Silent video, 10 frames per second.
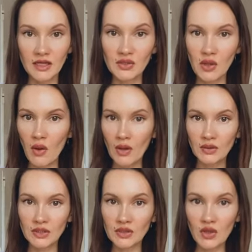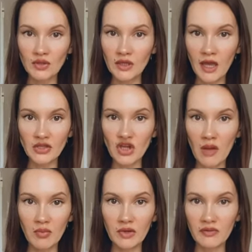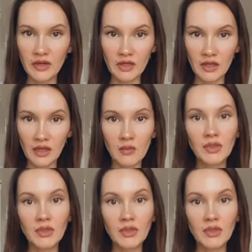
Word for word: so I did not catch ambergris here.